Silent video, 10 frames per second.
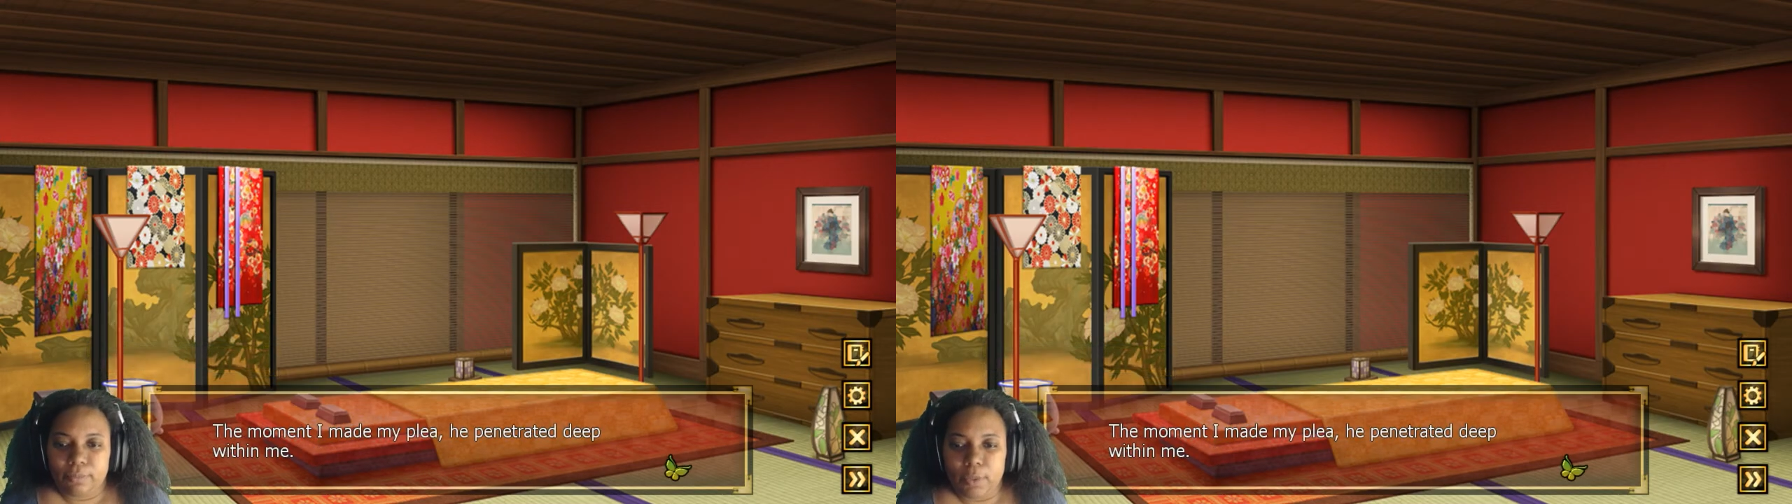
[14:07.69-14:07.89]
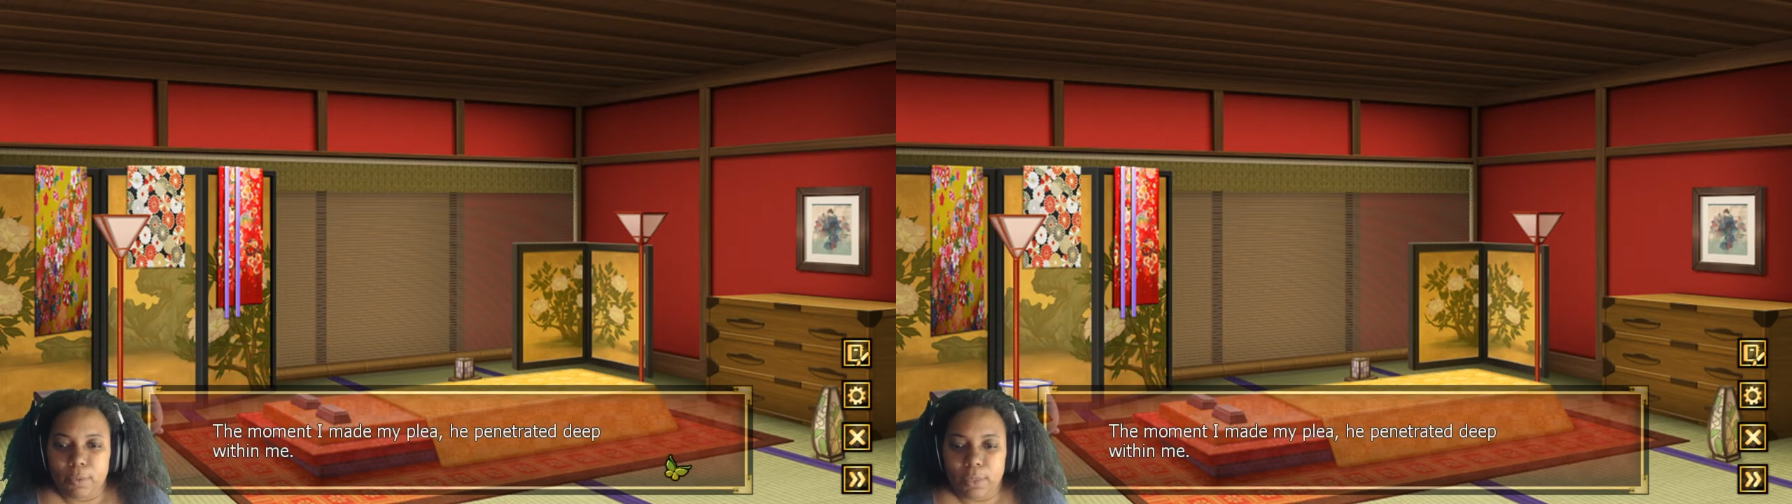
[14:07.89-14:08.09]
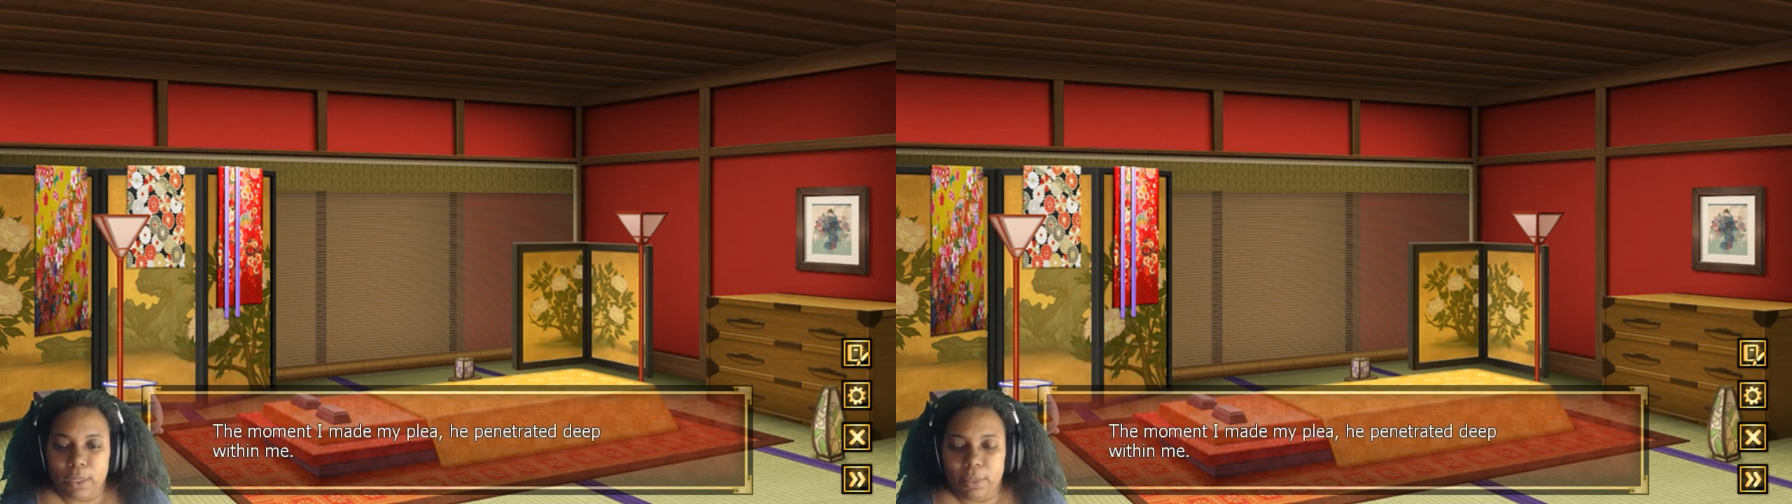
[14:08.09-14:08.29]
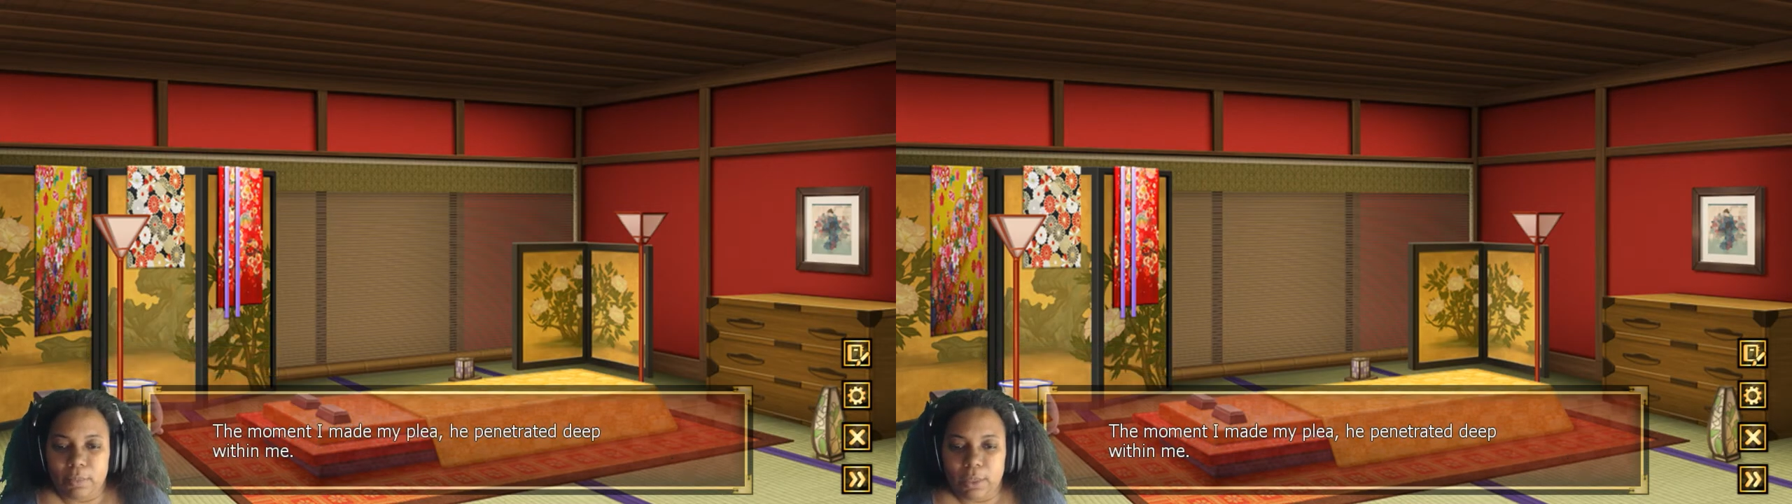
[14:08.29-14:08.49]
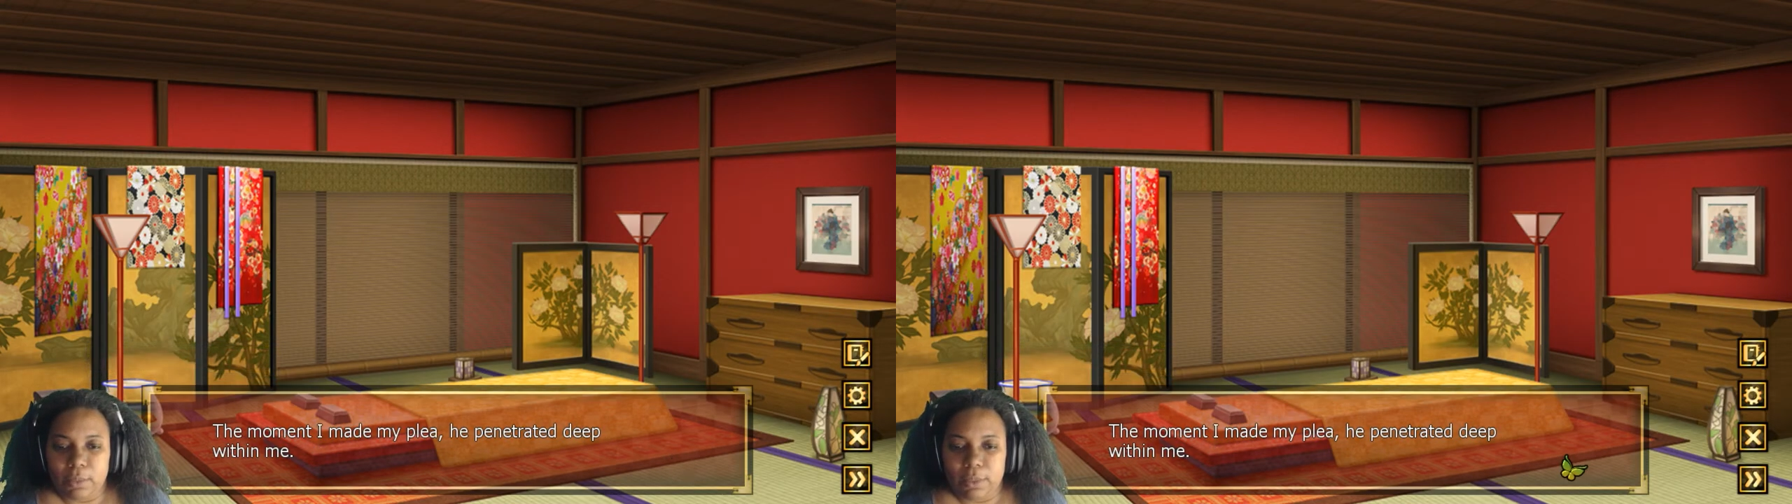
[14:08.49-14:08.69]
The moment I made
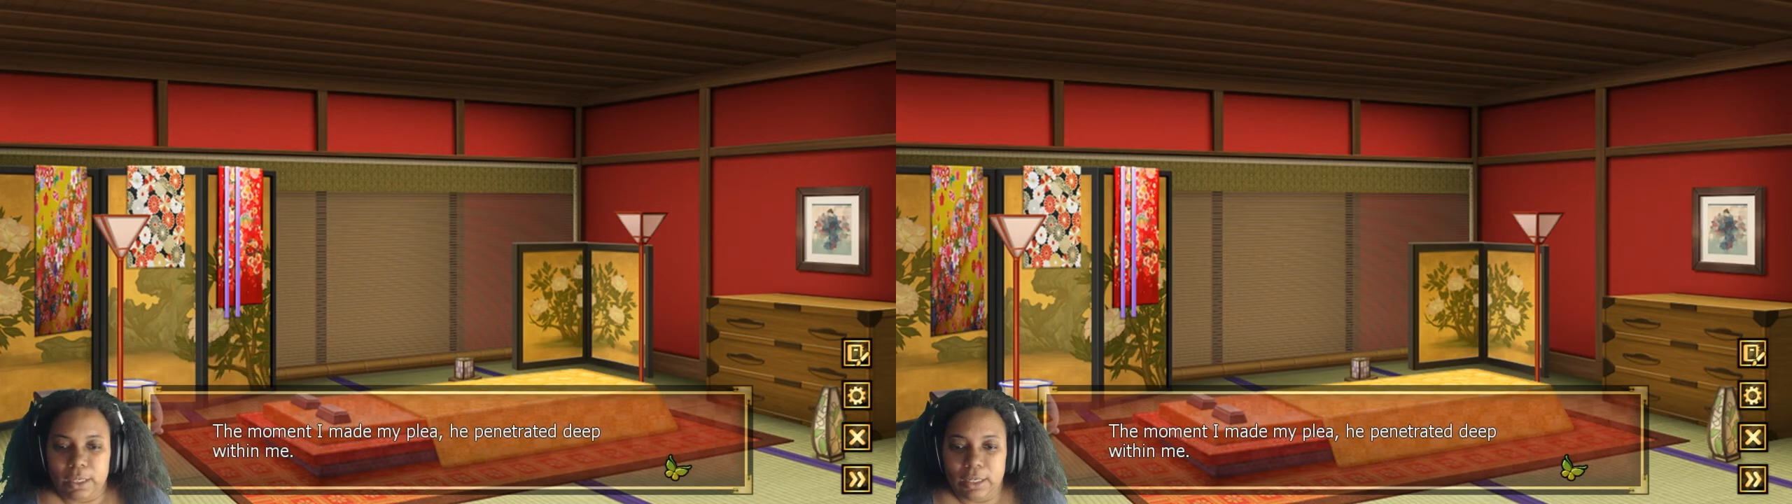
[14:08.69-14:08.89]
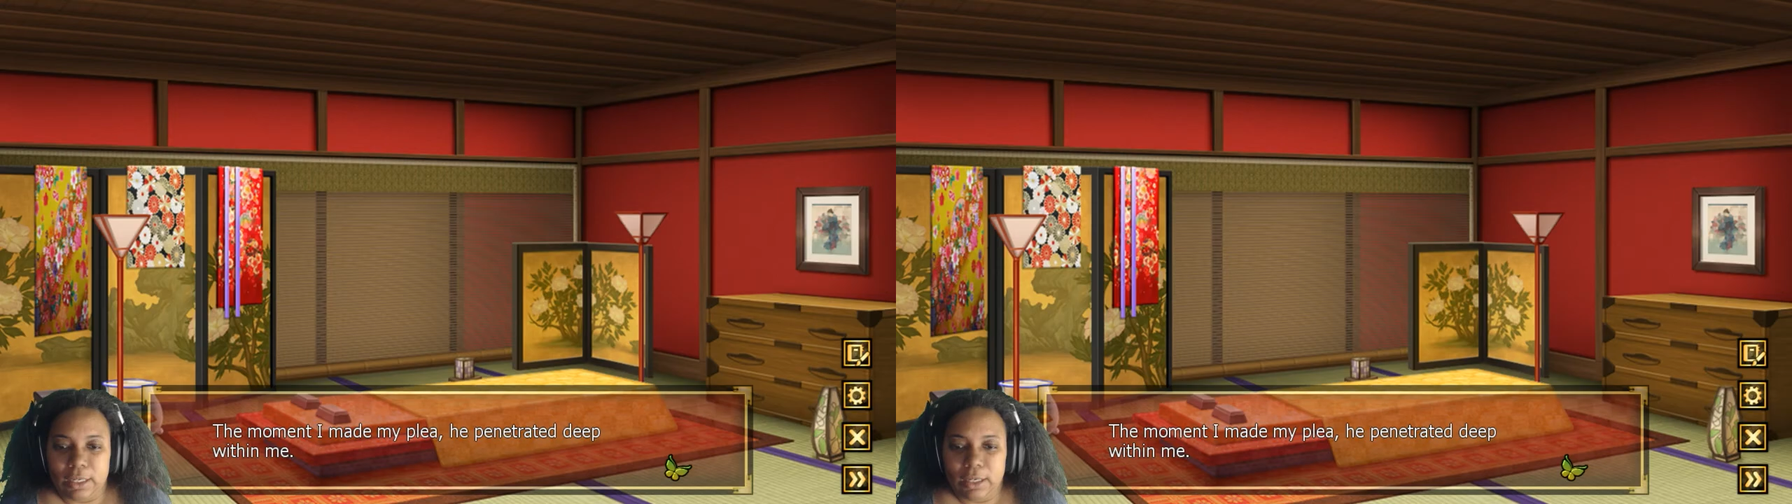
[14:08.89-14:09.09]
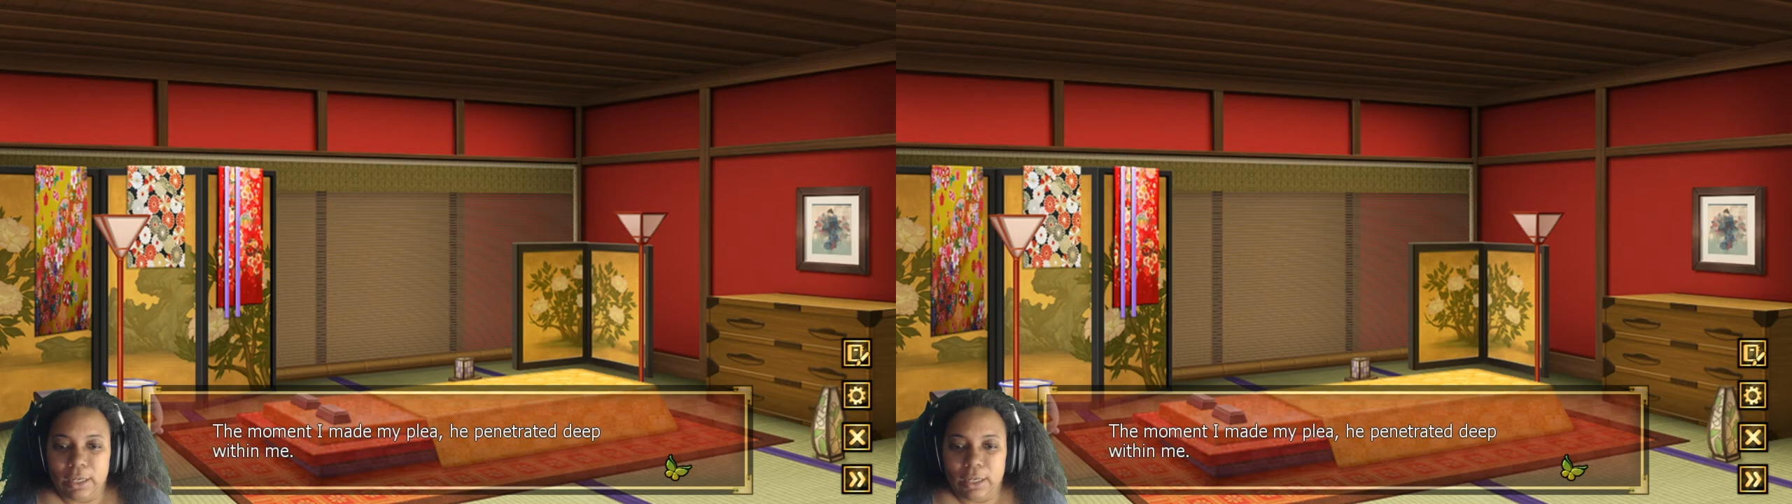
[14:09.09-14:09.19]
my plea,